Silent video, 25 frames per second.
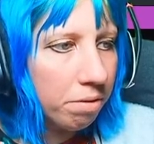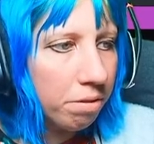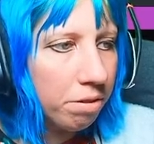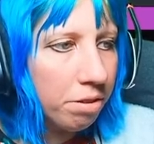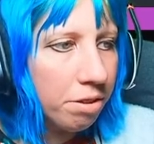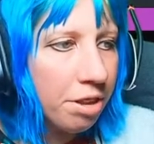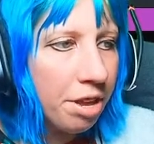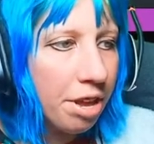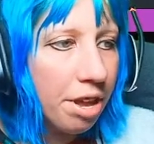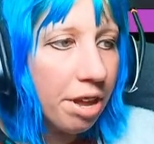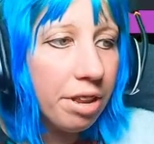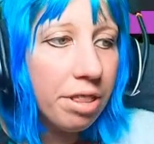
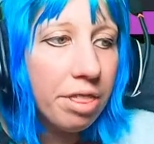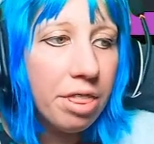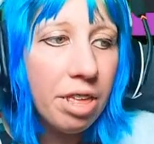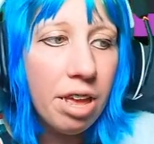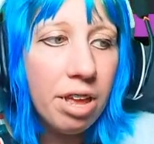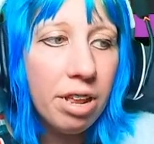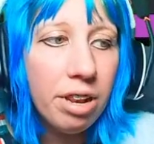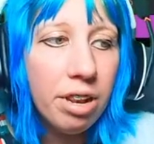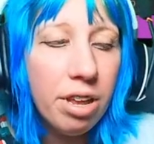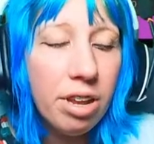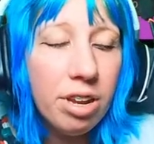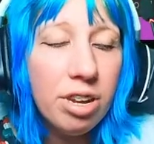Yeah,
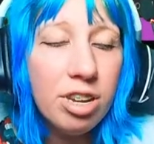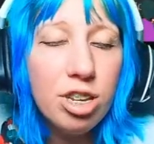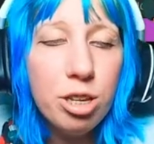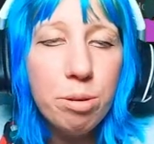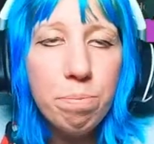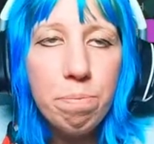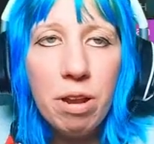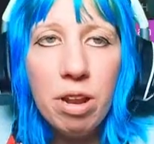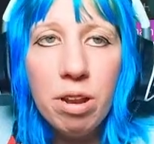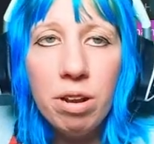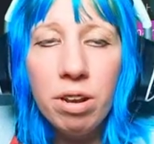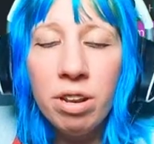they're like
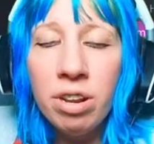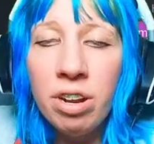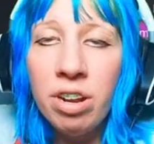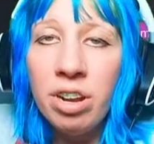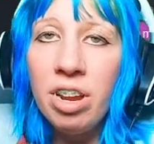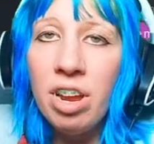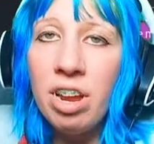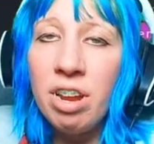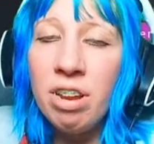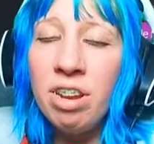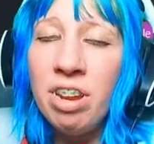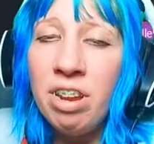
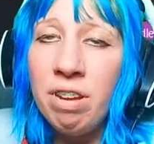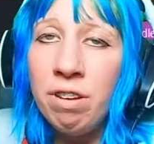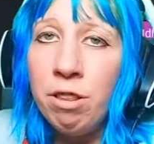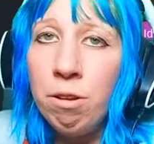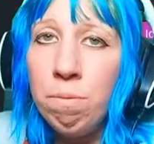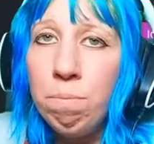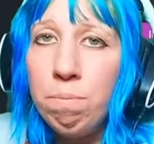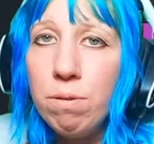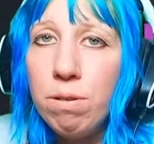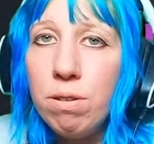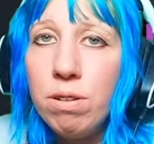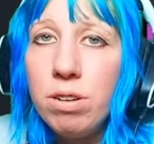
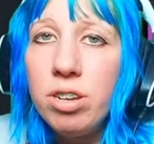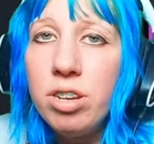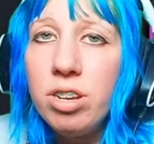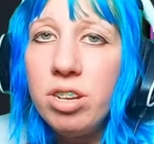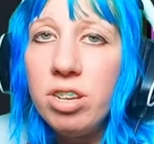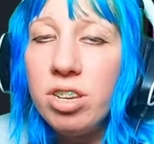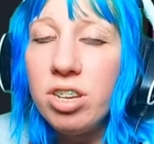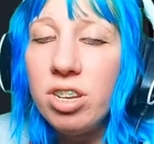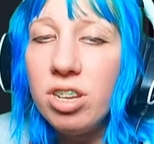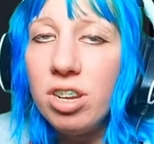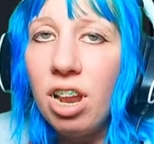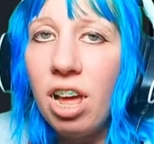the
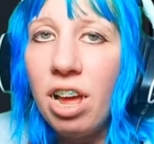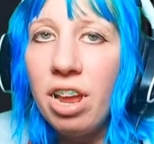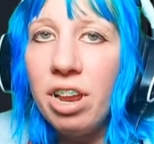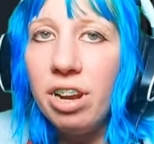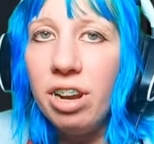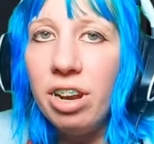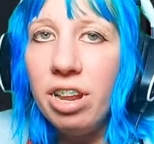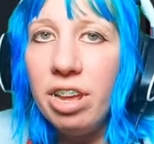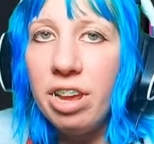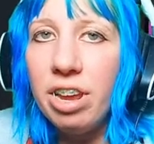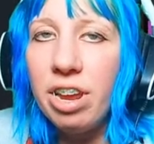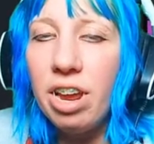water's
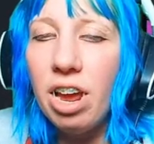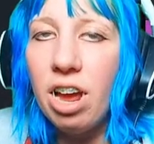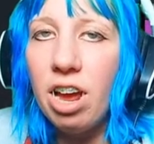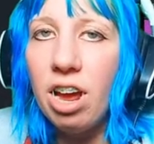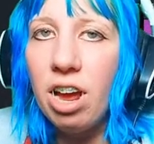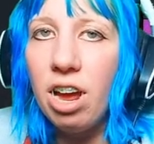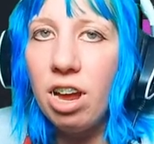slightly